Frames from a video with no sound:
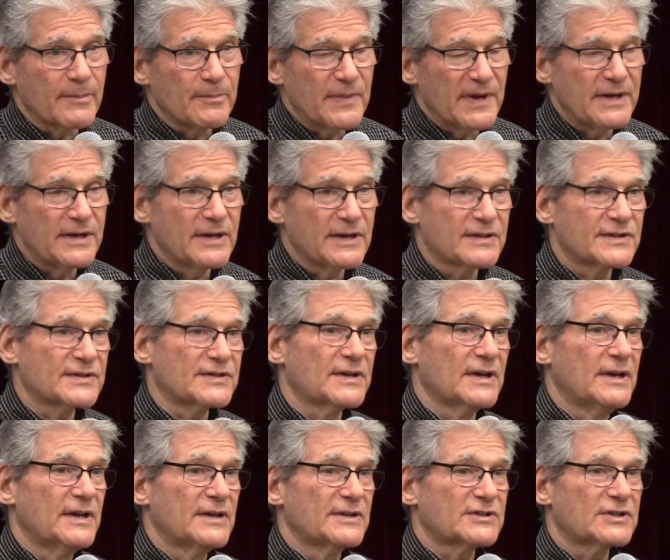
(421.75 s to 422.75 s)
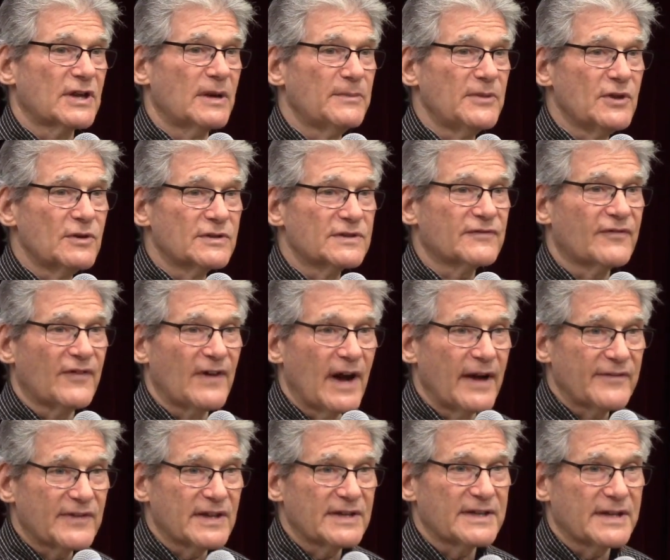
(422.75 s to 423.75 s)
opinions. Some use
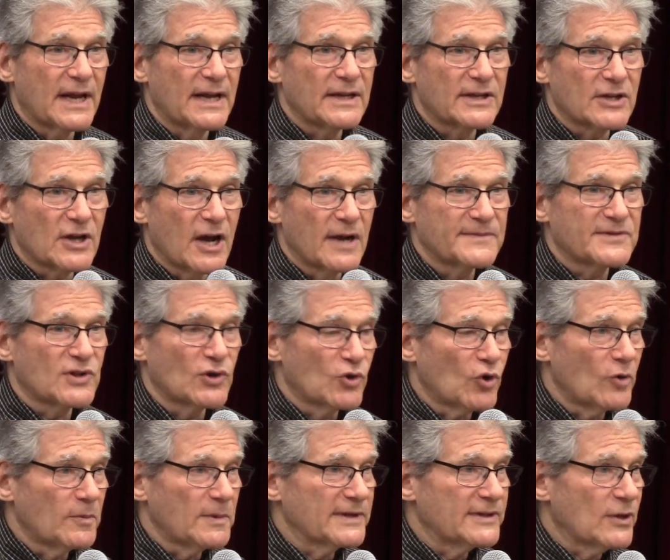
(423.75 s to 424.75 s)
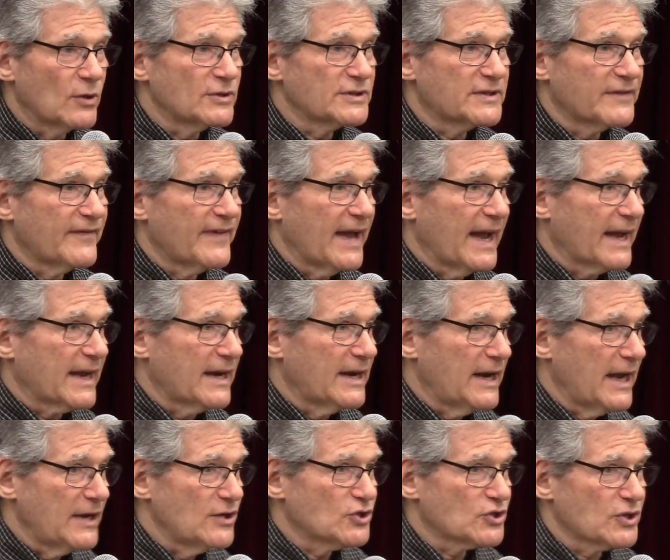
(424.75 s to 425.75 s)
5 to 10 times the normal dose of
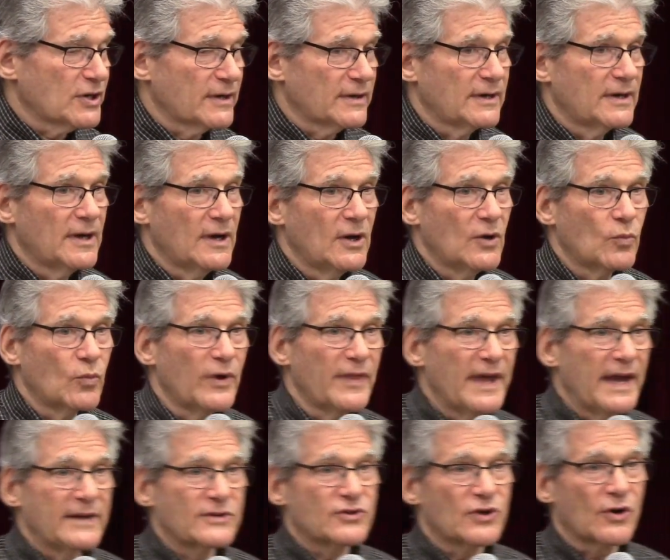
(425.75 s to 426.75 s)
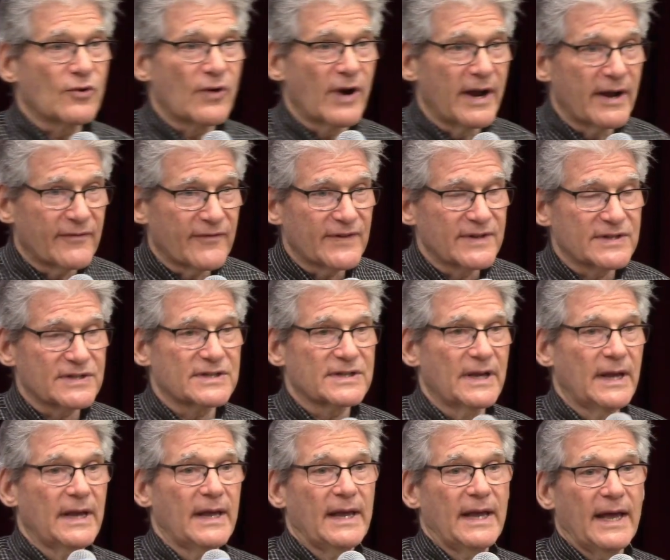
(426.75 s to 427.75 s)
echinacea with angiographics,
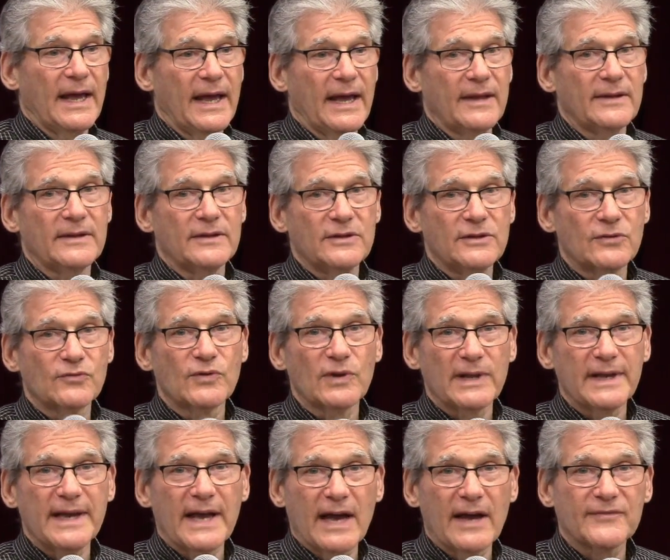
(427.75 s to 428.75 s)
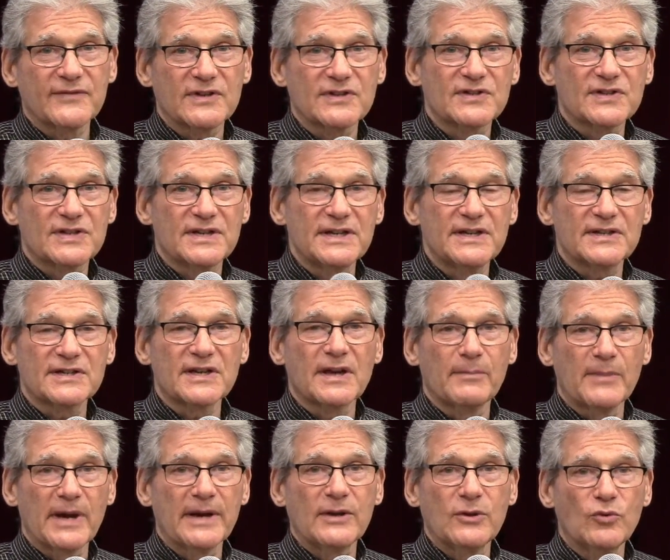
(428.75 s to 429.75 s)
and you really have to see
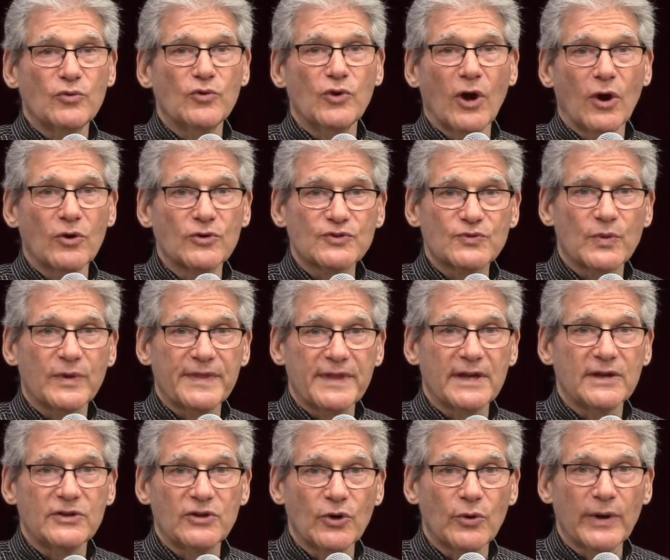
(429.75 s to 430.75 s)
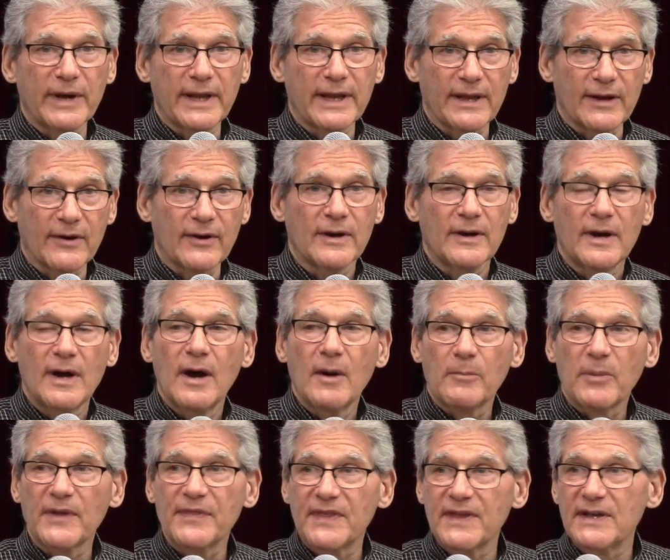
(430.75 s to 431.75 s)
somebody who knows what they're doing here.
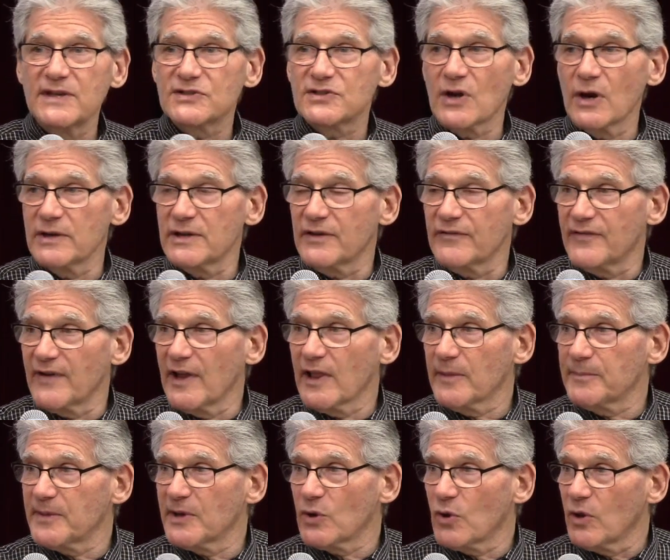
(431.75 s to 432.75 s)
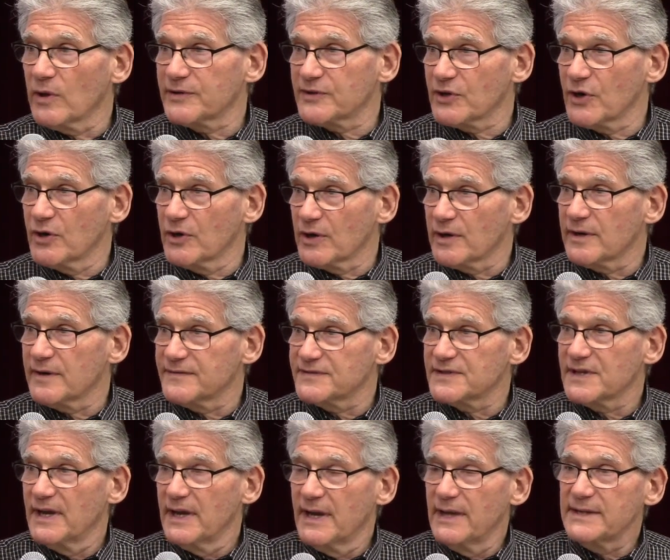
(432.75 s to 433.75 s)
But these are developing
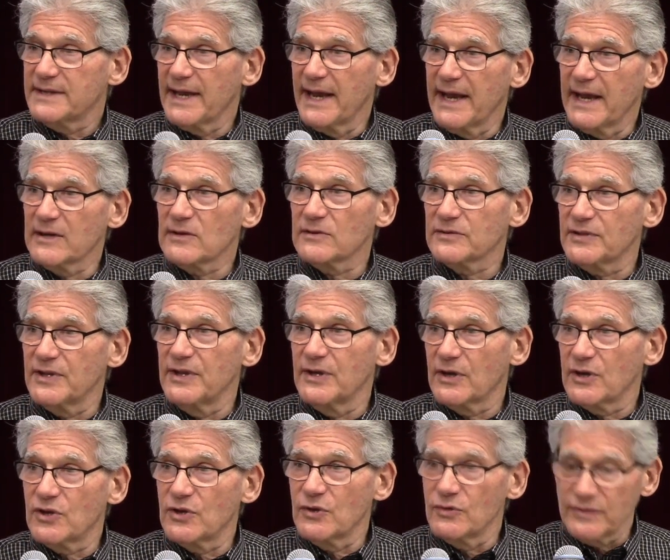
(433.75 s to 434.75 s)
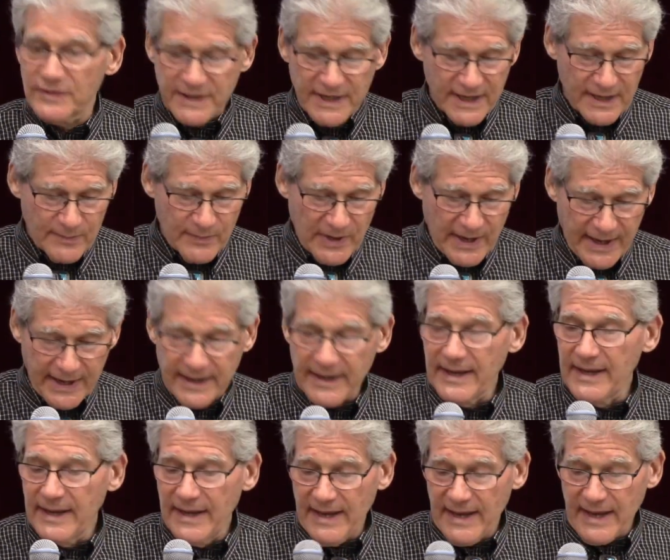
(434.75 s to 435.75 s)
alternatives to handle the acute tick bite.
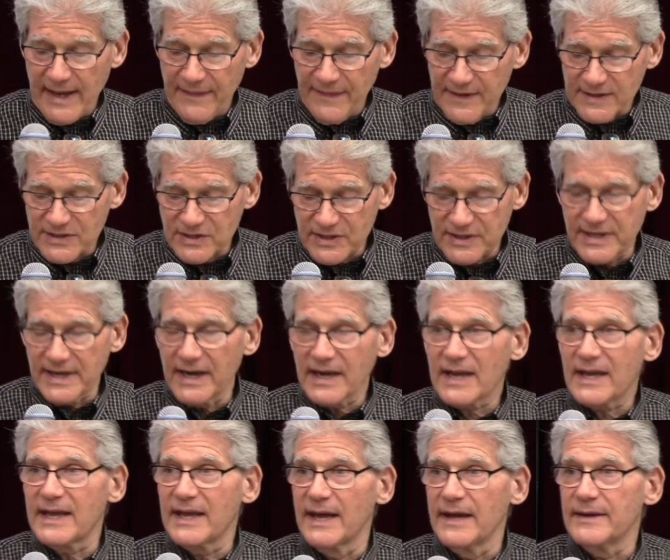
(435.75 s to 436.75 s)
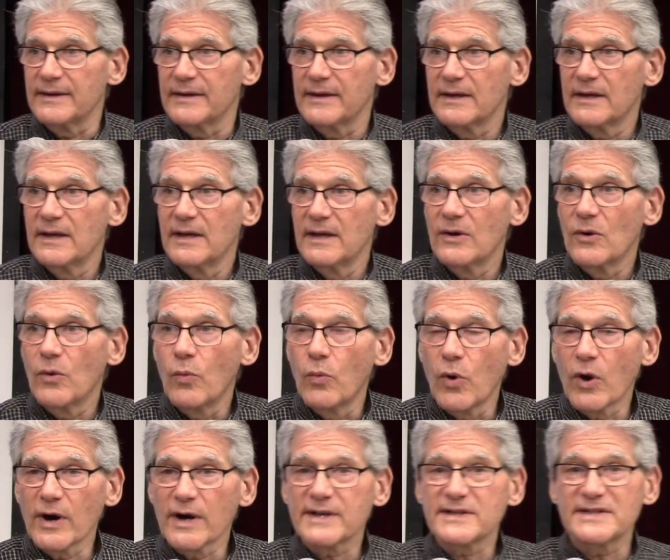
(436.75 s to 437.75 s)
And this tick kit
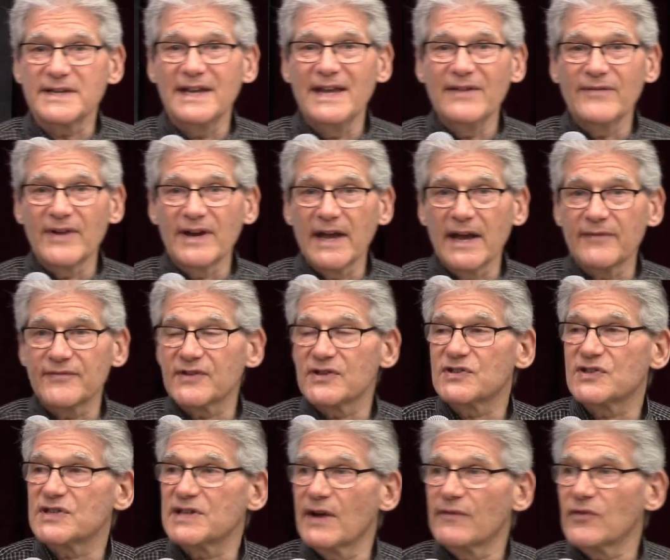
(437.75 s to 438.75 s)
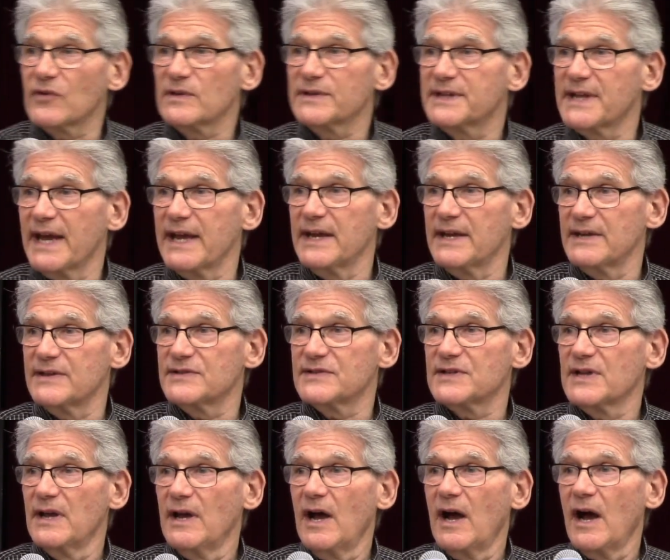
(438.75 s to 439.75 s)
works even after several days
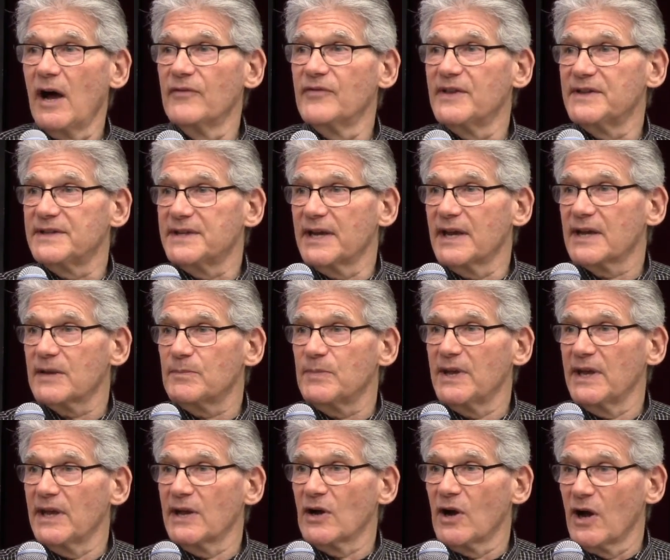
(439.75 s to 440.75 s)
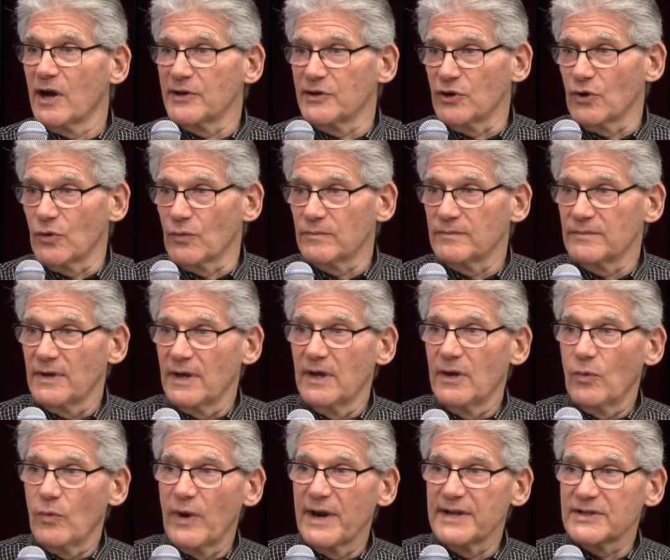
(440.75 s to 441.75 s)
of the tick being on you
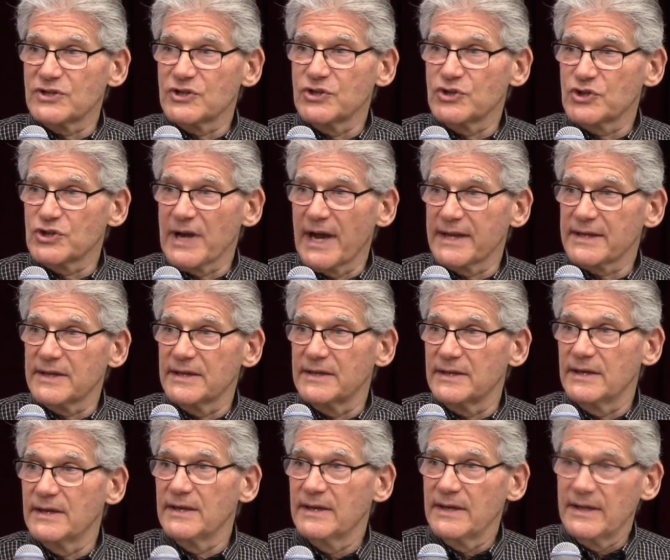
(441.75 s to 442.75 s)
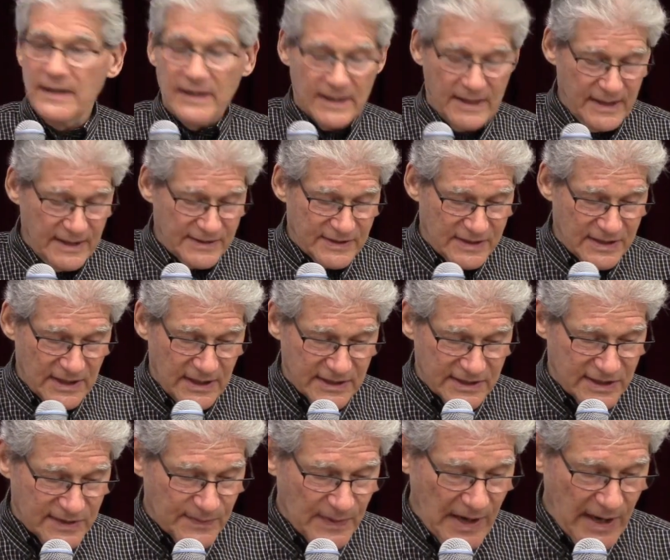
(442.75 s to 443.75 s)
when it's injected. It's
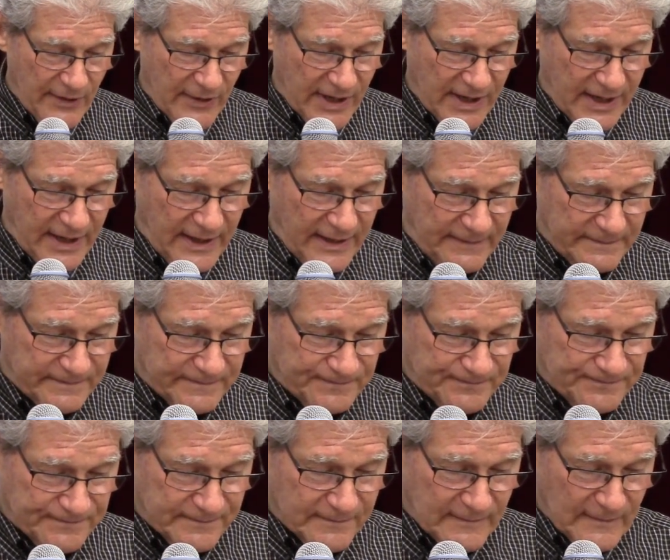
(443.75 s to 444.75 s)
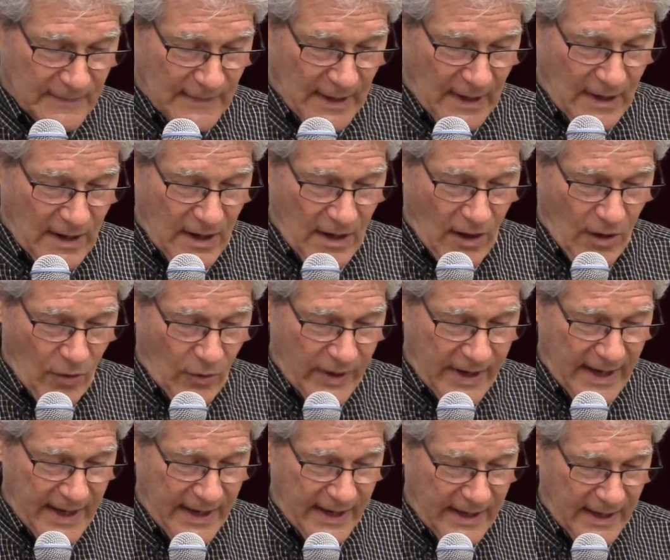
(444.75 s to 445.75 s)
spirochete.
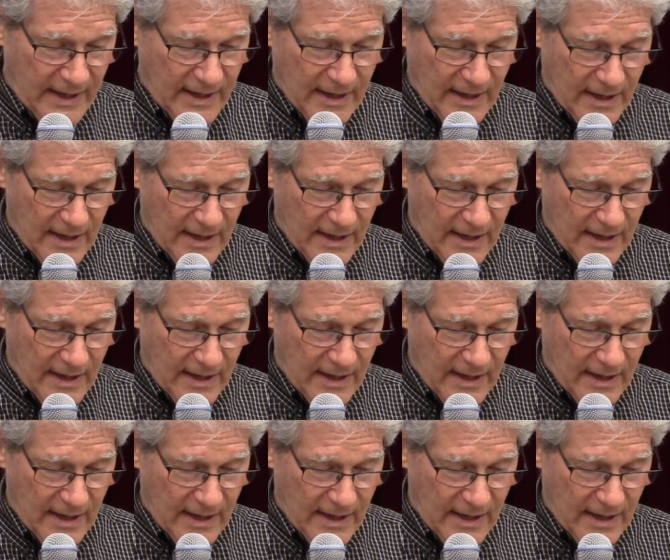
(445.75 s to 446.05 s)
Okay,